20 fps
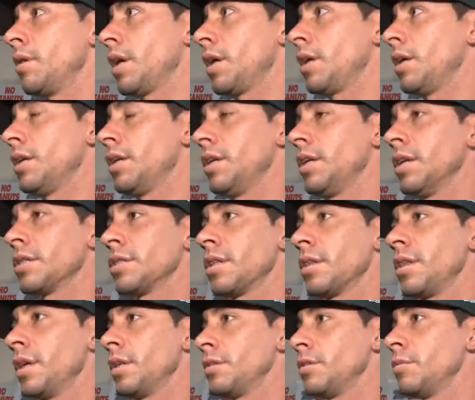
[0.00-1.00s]
Like, he
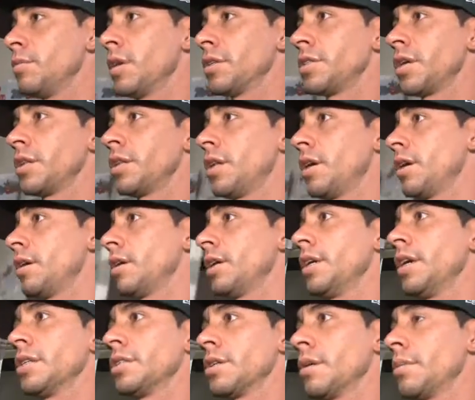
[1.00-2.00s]
doesn't think too much out there. He
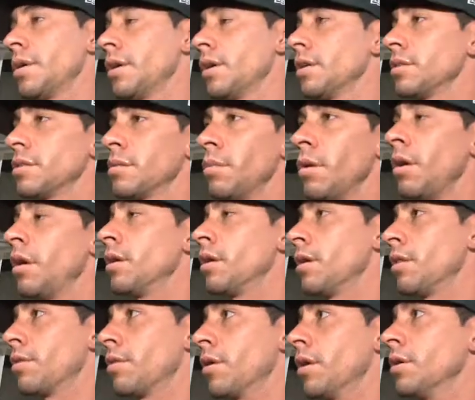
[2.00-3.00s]
gets up there, gets the ball, and
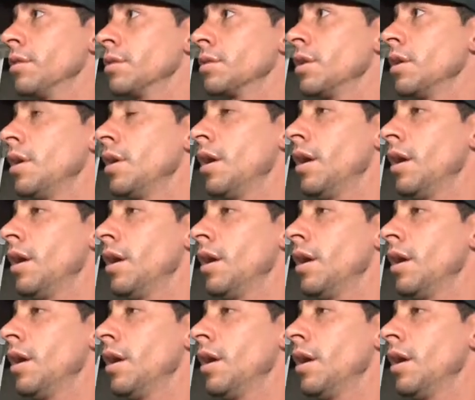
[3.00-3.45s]
he throws.